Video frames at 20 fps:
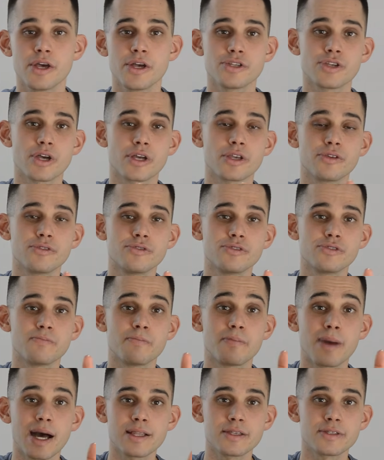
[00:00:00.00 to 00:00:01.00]
So I use
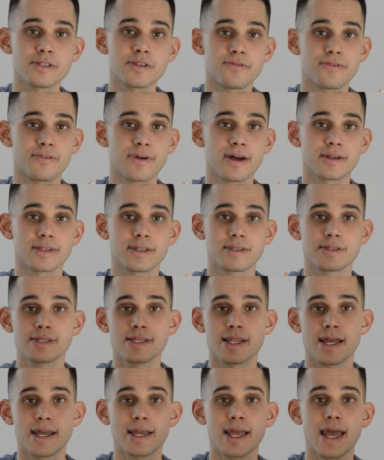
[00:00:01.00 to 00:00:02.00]
mild
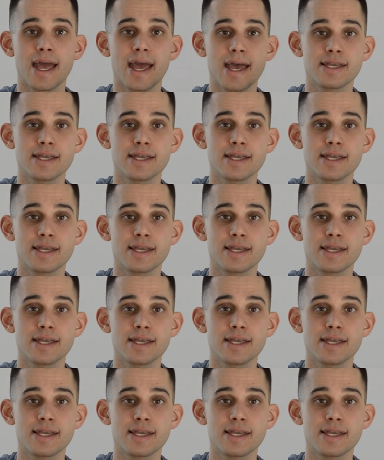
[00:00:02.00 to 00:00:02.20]
surfactants like